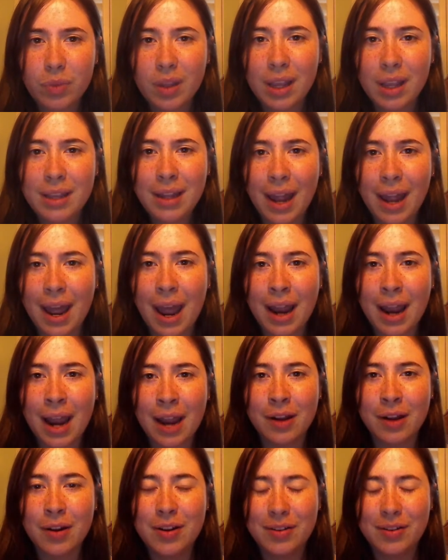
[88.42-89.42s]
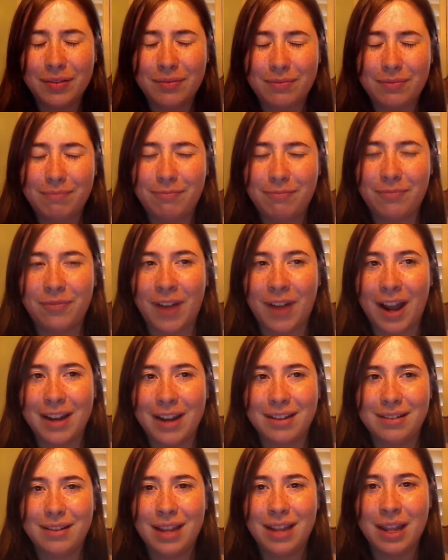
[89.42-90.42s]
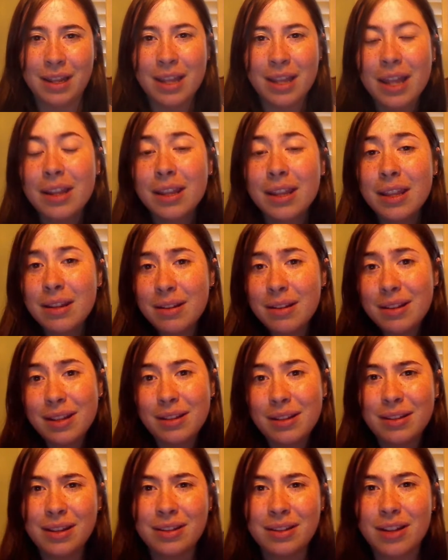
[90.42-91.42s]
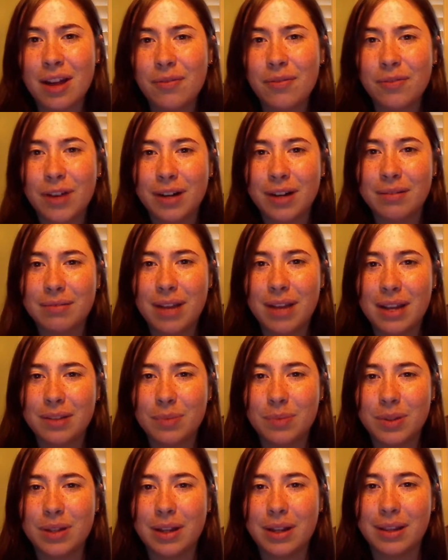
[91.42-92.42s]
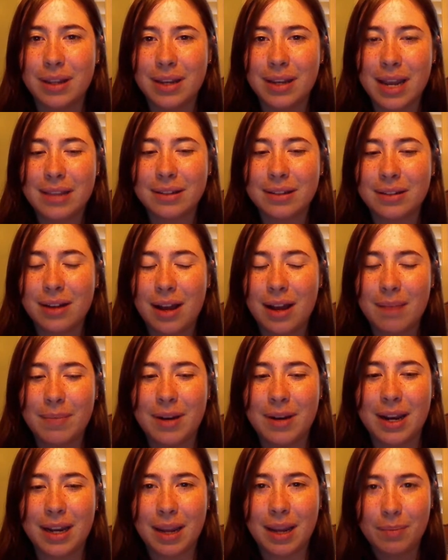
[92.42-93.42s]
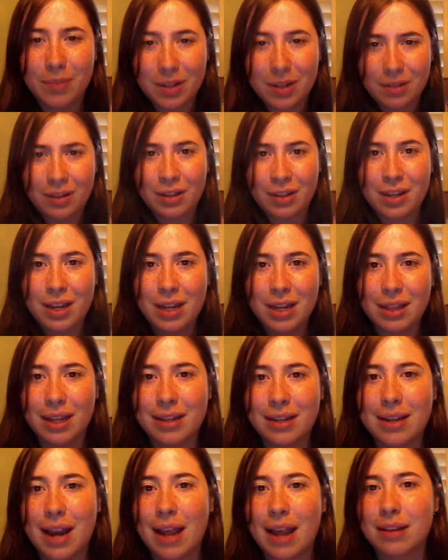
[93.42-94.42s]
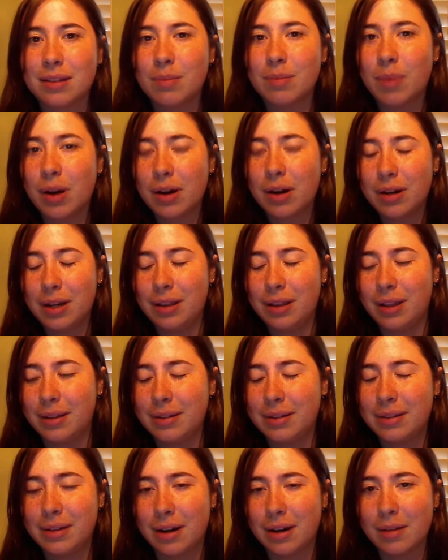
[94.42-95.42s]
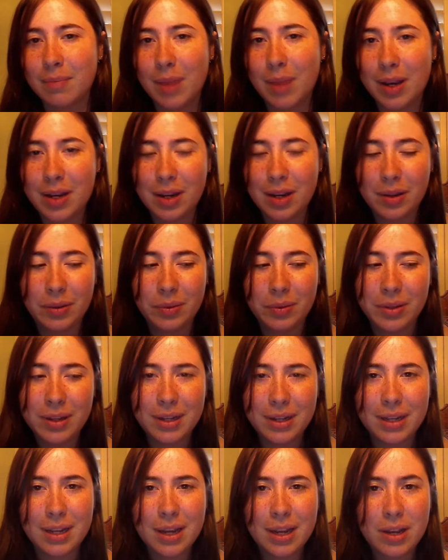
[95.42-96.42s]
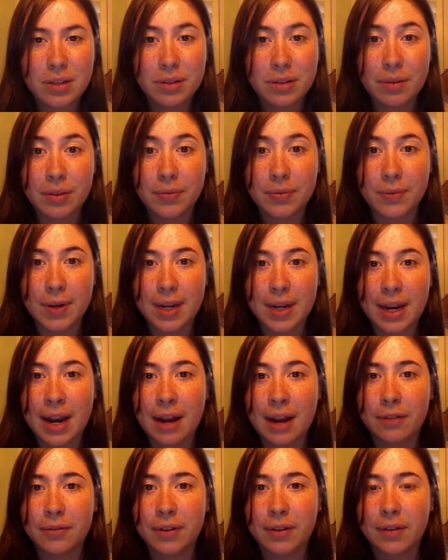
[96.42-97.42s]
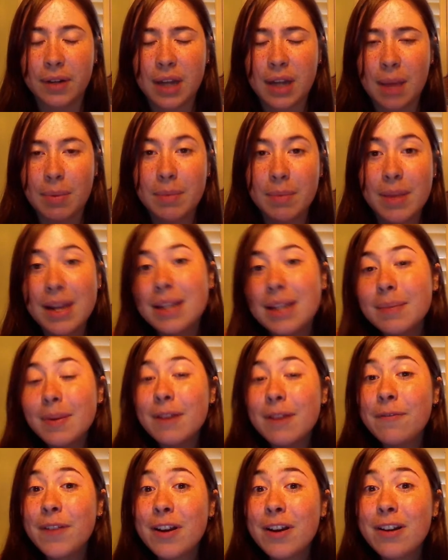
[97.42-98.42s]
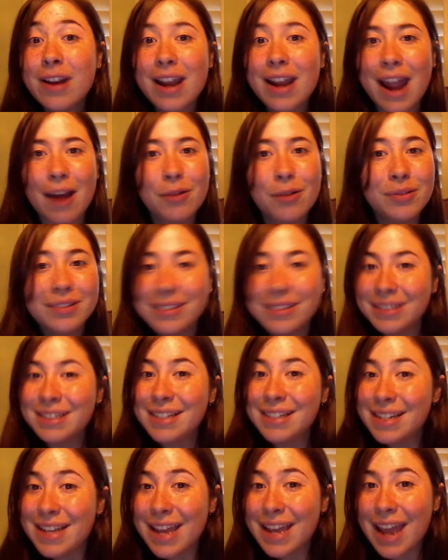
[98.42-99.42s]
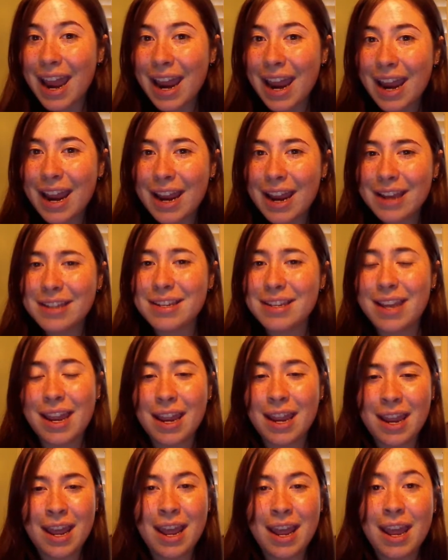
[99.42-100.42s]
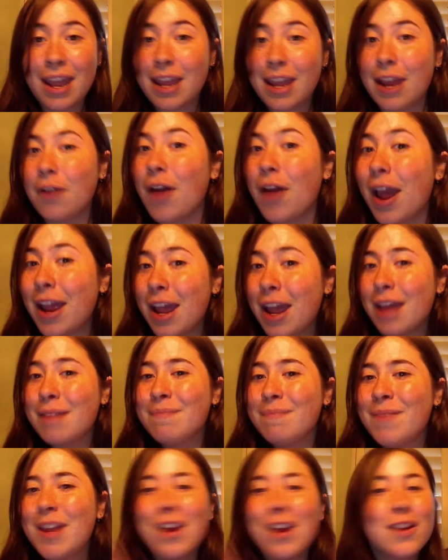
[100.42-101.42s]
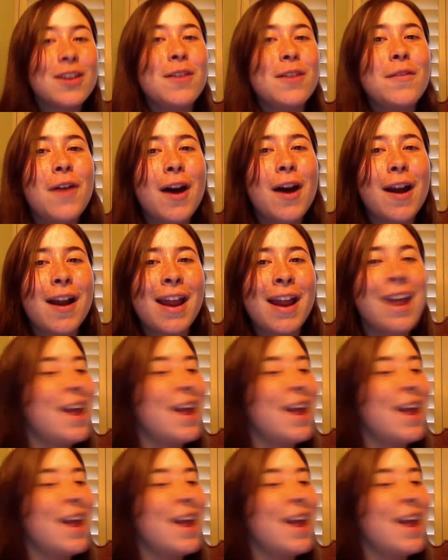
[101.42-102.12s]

Yeah, I couldn't find the softwareness was on the desktop, and I kept looking in the taskbar and in the start menu, so I was freaking out for a couple minutes, but I figured it out, and here I am, here you are,